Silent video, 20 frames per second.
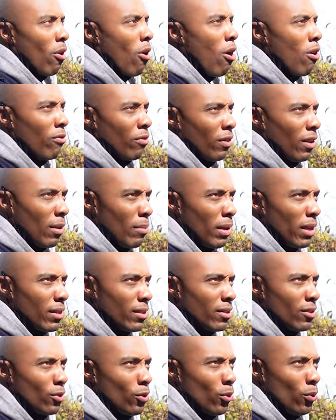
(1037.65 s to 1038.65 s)
off
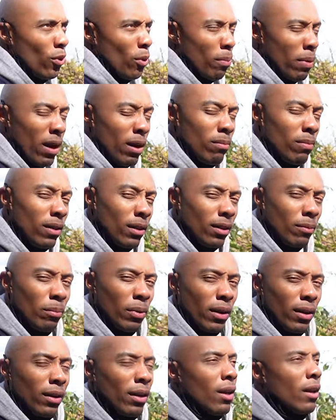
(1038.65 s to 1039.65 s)
limits to the public,
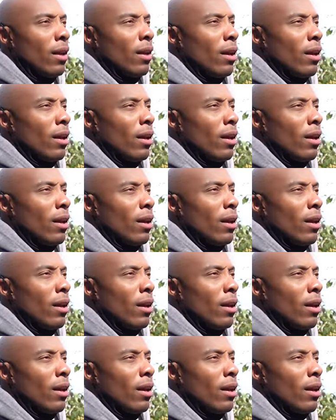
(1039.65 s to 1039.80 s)
but